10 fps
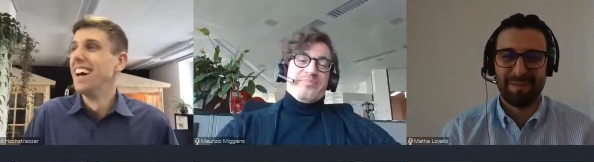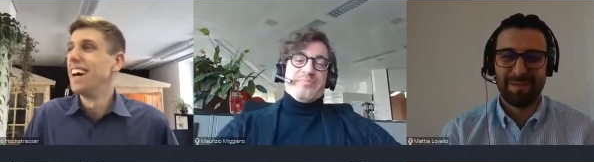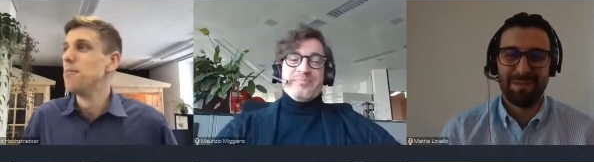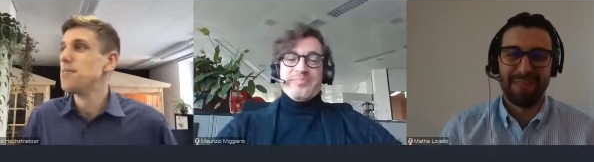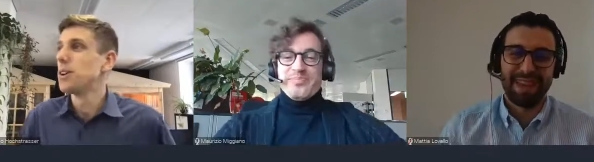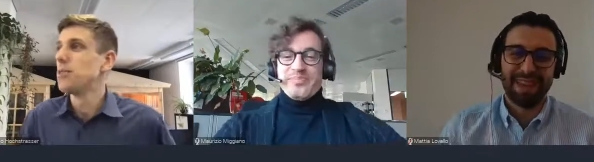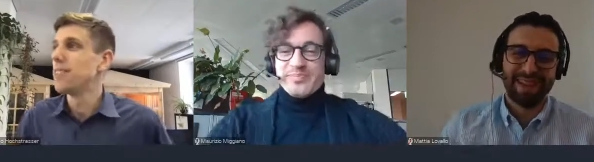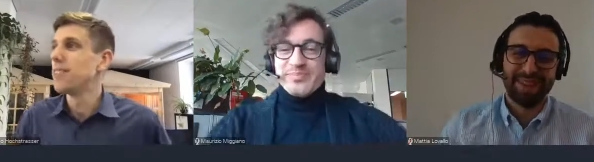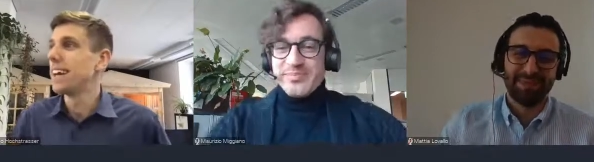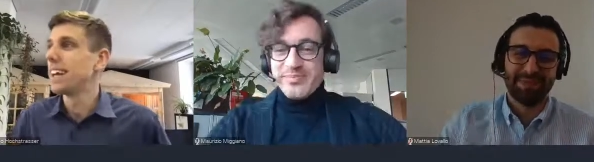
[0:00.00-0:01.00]
Speaker 1: Um, so we
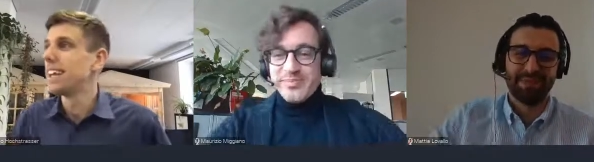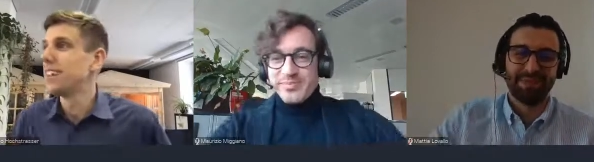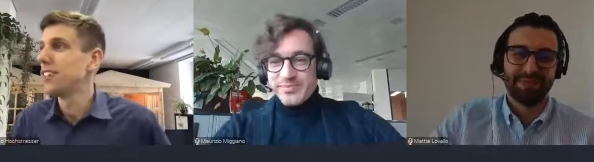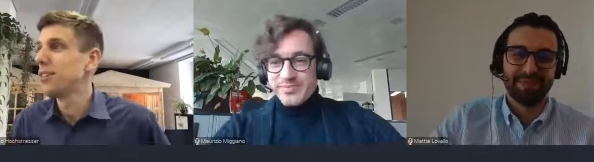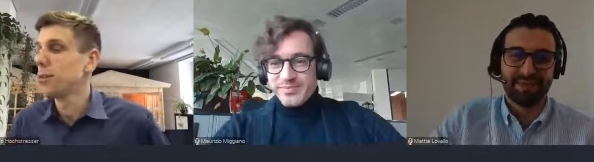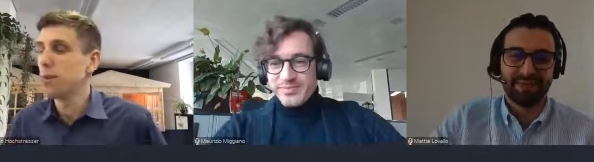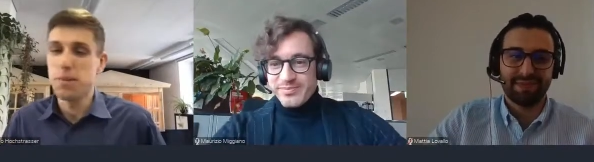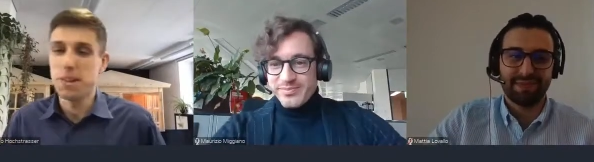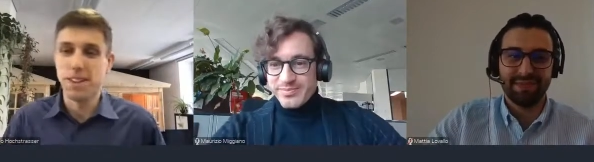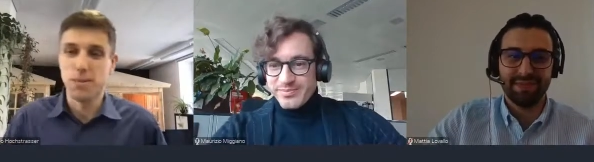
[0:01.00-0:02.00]
have like two, three
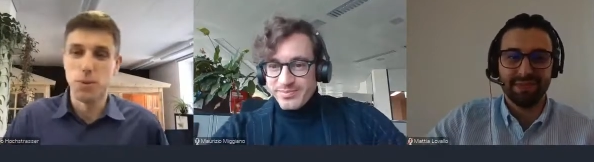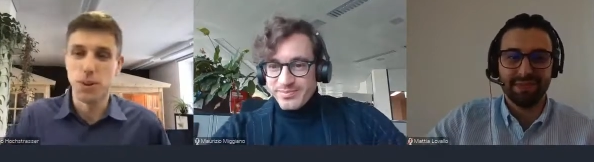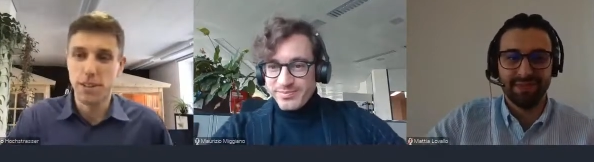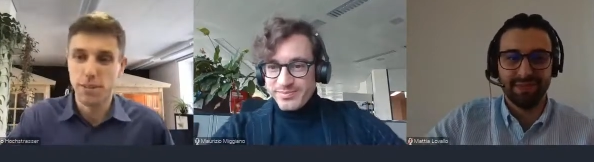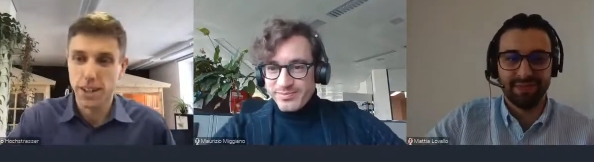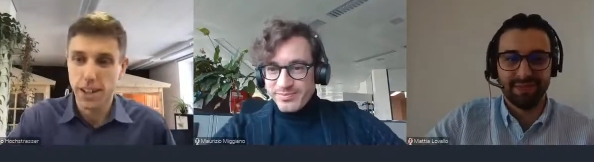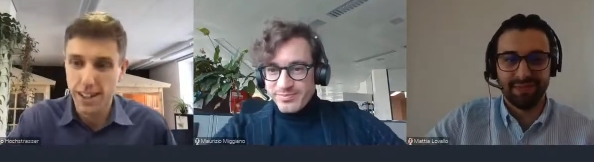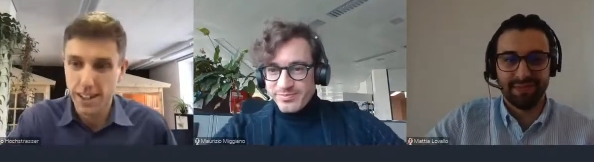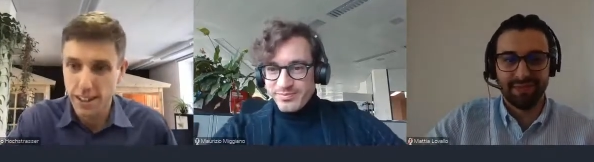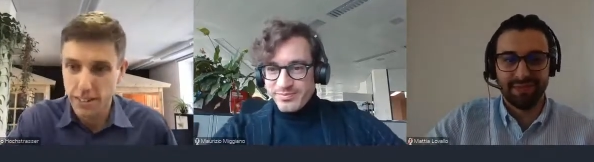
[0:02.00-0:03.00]
minutes more left.
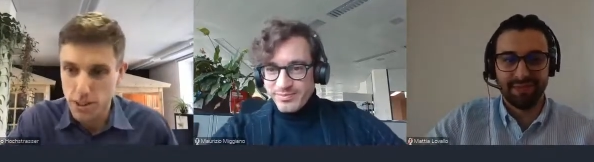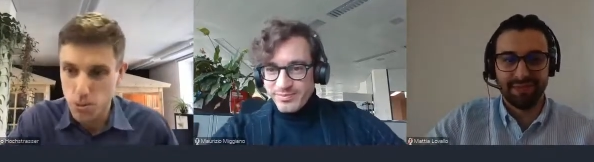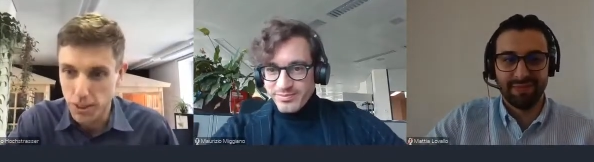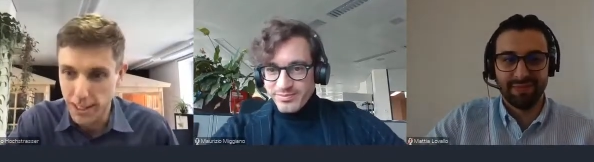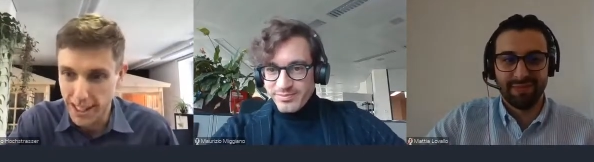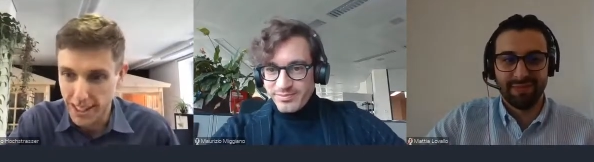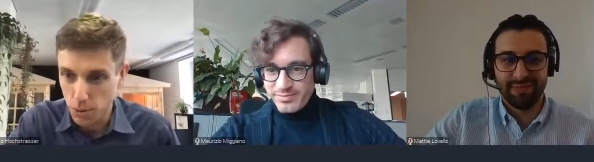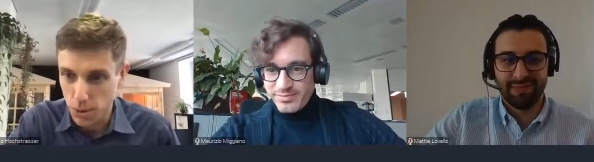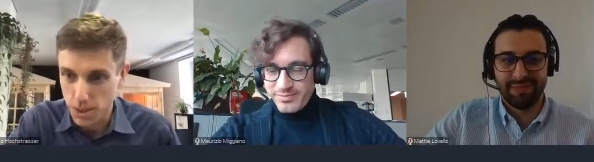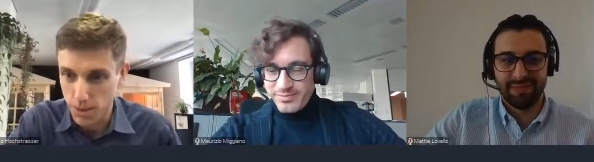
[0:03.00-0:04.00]
Uh, there's one last
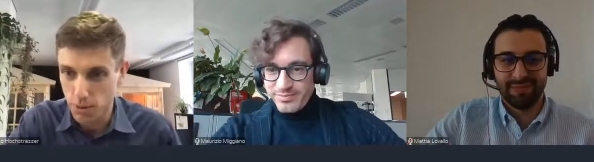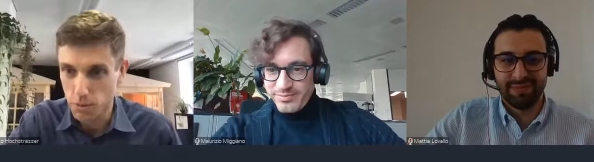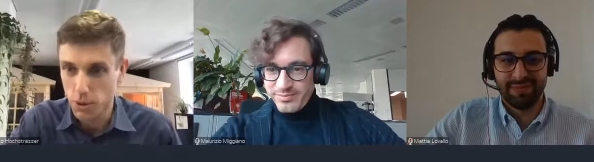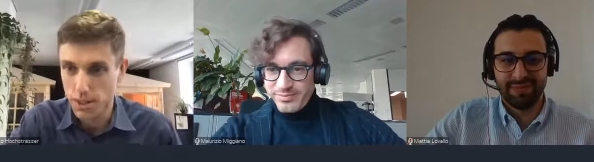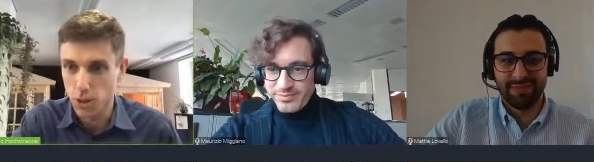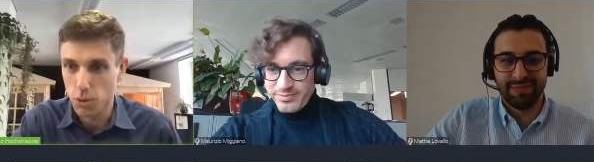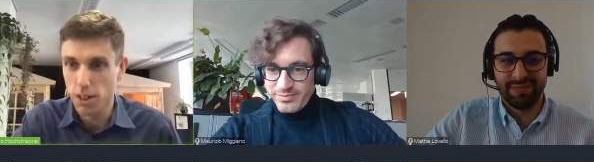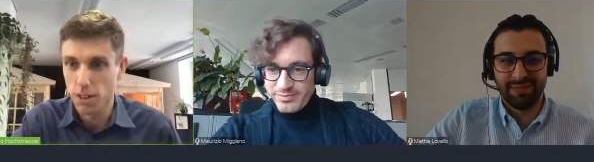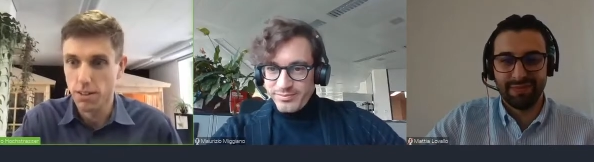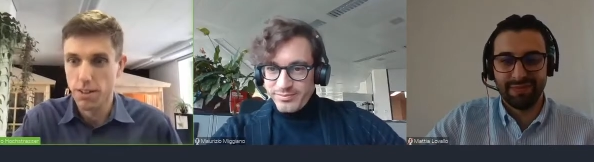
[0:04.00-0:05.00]
question from Chris
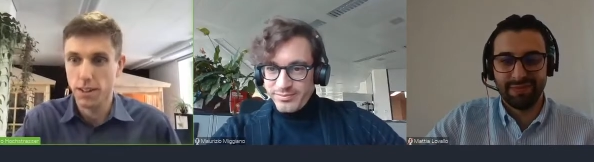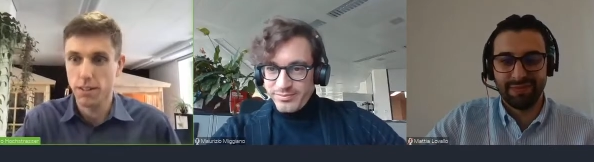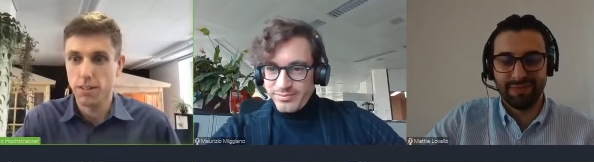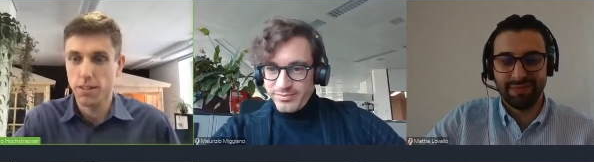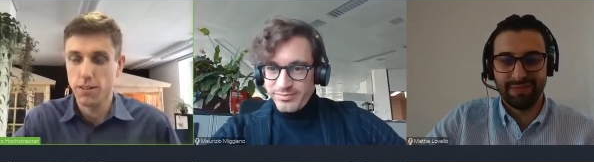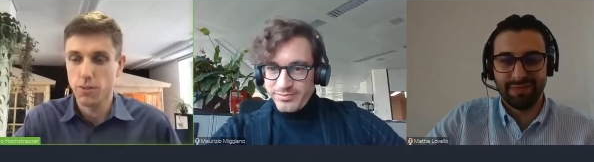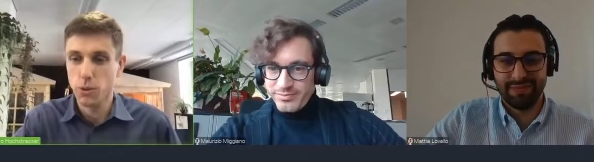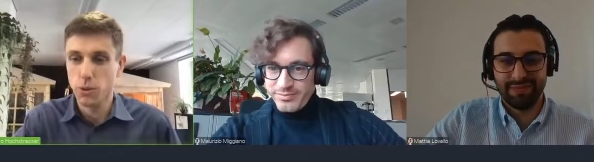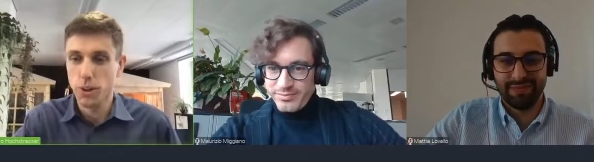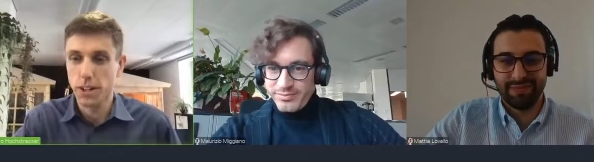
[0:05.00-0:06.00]
coming in,
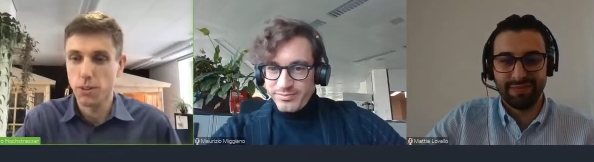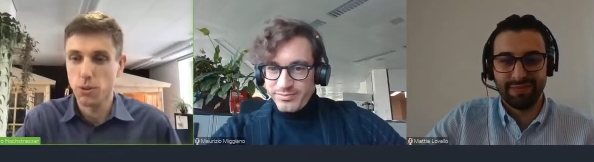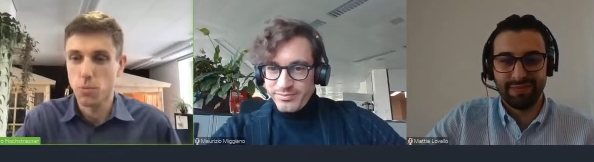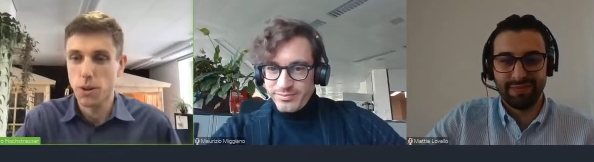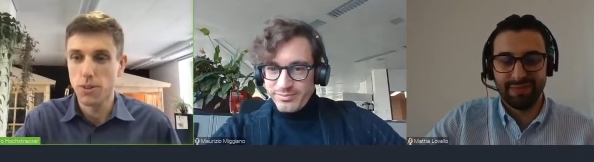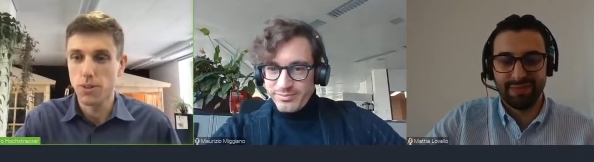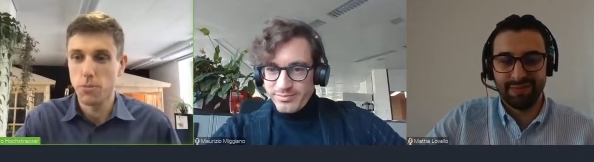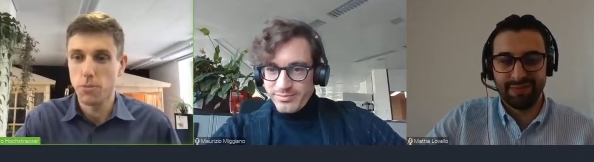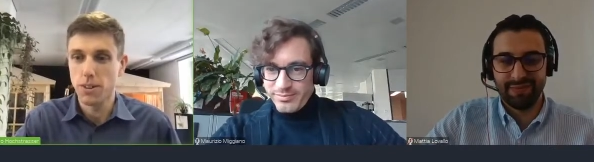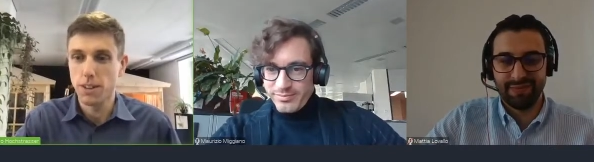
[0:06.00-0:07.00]
directed to
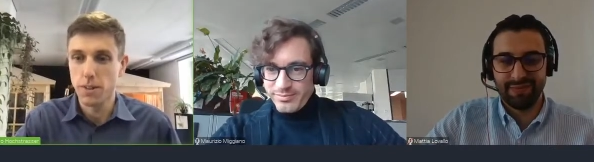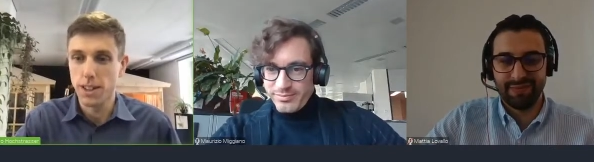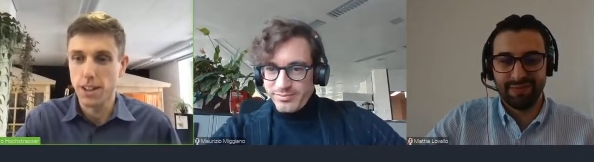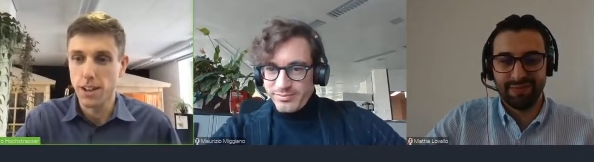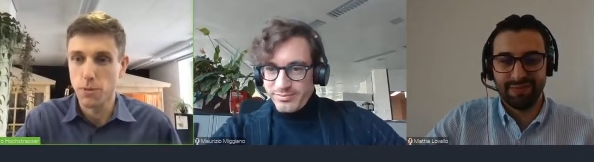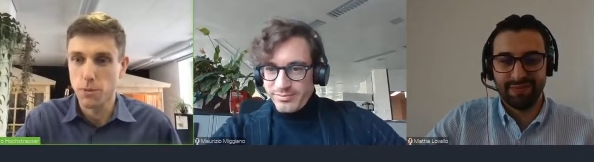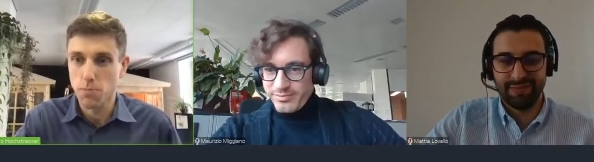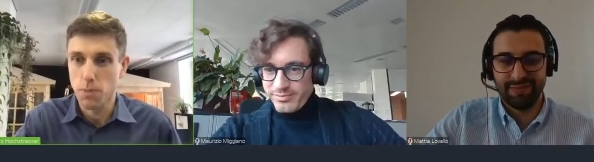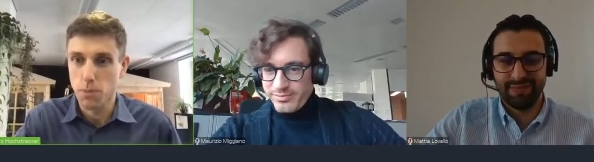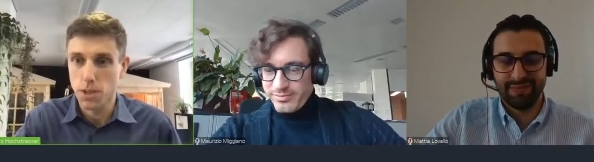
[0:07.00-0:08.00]
Maurizio Mattia, which
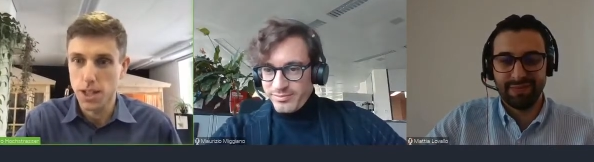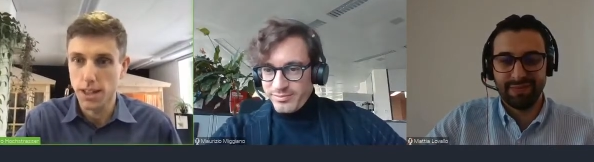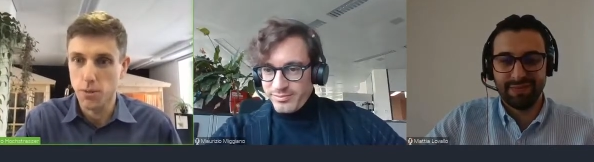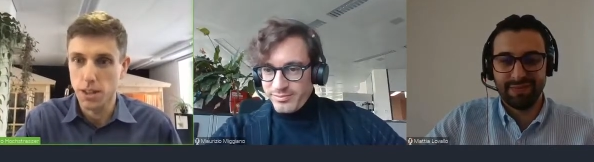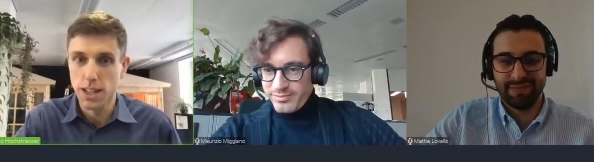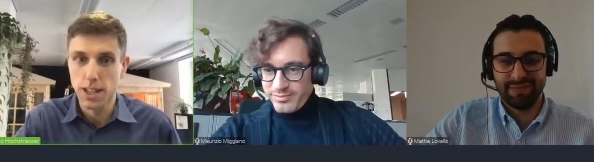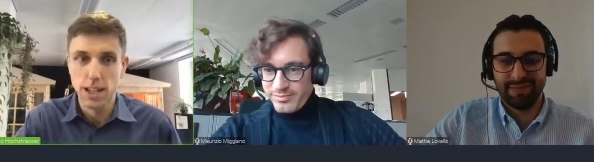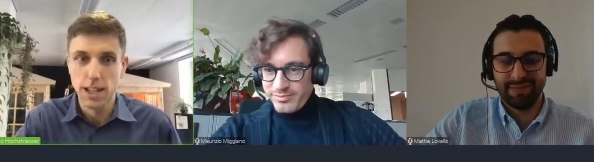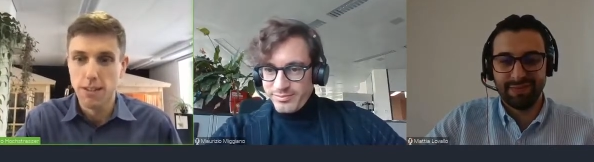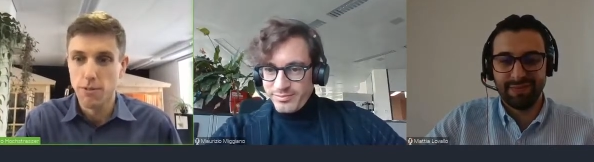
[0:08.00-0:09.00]
is published that one.
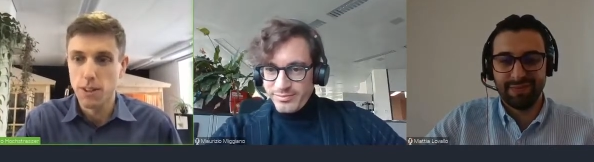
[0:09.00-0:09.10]
We